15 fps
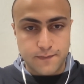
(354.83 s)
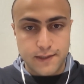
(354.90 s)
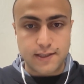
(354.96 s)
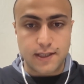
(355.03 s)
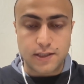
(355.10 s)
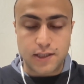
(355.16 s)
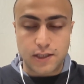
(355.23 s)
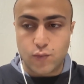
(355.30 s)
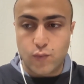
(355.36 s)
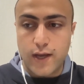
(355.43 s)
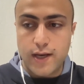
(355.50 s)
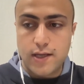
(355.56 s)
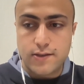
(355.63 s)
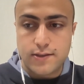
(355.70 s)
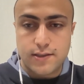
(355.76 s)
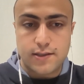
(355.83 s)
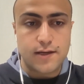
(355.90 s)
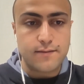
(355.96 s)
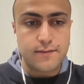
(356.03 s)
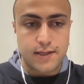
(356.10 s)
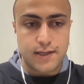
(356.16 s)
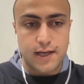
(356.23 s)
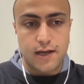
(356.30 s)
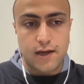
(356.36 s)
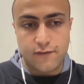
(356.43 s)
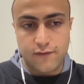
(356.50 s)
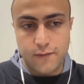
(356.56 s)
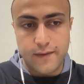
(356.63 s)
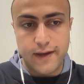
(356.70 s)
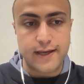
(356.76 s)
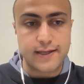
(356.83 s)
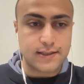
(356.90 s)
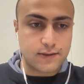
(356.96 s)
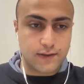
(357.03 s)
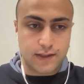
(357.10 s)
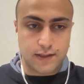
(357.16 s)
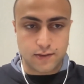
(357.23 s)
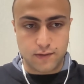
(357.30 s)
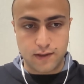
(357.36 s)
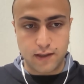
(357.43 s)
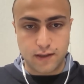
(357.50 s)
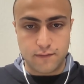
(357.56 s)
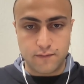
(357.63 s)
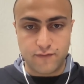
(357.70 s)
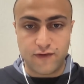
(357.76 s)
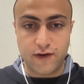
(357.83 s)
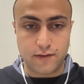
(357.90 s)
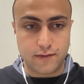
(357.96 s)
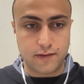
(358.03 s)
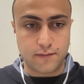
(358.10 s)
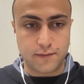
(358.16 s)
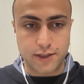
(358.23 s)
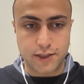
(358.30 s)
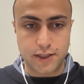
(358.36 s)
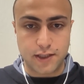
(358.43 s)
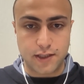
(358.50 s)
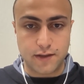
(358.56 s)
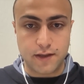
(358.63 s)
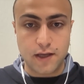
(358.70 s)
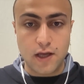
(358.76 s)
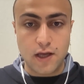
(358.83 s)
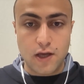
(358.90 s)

such that when you stream the data from S3 to a virtual machine,